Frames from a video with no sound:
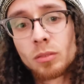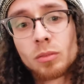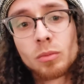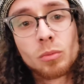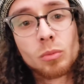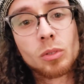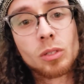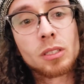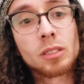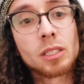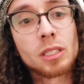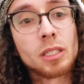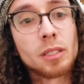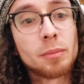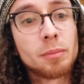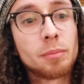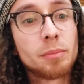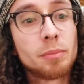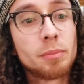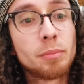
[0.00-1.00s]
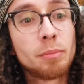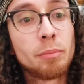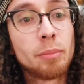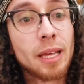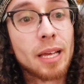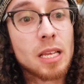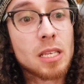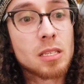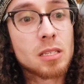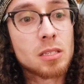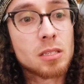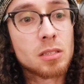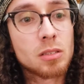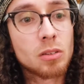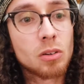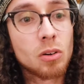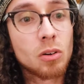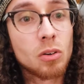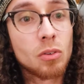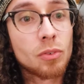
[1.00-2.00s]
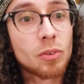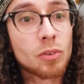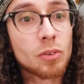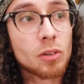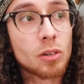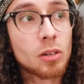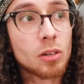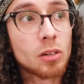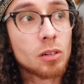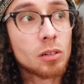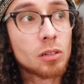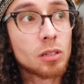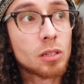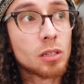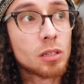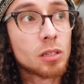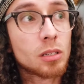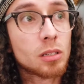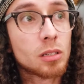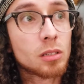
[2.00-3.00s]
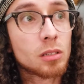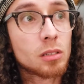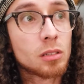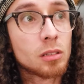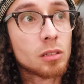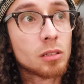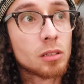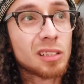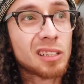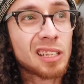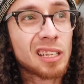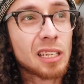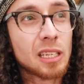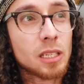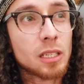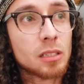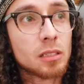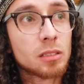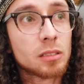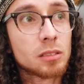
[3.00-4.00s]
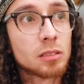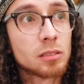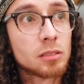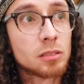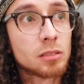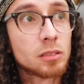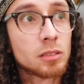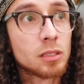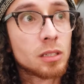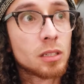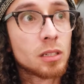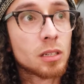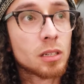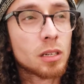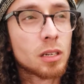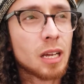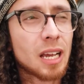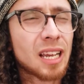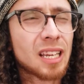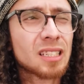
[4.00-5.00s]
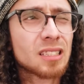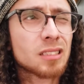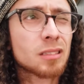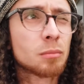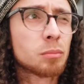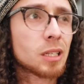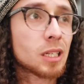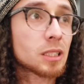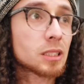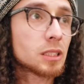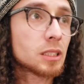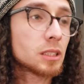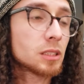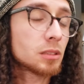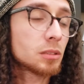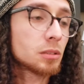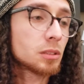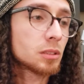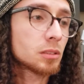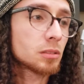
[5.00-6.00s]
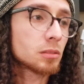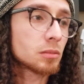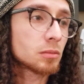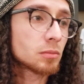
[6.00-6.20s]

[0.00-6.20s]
one of the best overall, like, I guess, complexities to it.